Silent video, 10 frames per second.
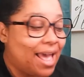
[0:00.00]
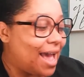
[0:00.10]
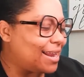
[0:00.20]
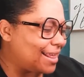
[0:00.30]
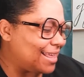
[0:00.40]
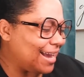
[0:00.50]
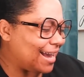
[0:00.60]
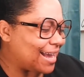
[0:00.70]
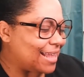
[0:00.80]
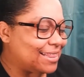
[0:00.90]
And I think
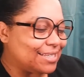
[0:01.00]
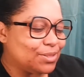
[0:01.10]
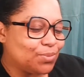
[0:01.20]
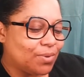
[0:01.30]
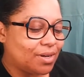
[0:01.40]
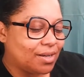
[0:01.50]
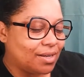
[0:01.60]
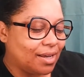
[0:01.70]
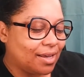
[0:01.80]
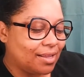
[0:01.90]
I got this
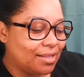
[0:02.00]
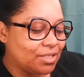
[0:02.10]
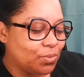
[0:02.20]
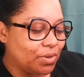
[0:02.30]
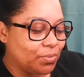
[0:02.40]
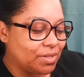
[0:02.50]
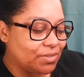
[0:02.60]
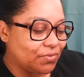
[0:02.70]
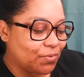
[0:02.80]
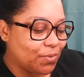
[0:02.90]
one. This one
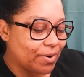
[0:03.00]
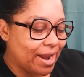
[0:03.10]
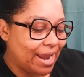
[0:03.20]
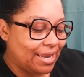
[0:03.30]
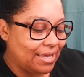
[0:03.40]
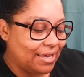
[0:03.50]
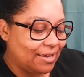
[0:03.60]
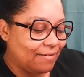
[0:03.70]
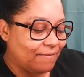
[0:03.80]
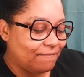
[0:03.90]
was for
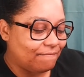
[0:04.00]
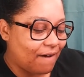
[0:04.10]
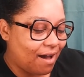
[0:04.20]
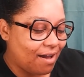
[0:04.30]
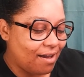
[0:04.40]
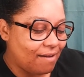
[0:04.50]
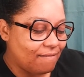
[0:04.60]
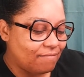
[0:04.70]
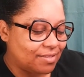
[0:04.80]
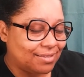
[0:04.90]

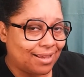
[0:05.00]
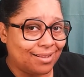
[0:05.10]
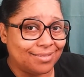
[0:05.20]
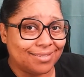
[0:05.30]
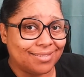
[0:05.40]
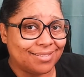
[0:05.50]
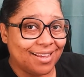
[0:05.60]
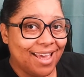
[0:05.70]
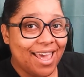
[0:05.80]
85 cents.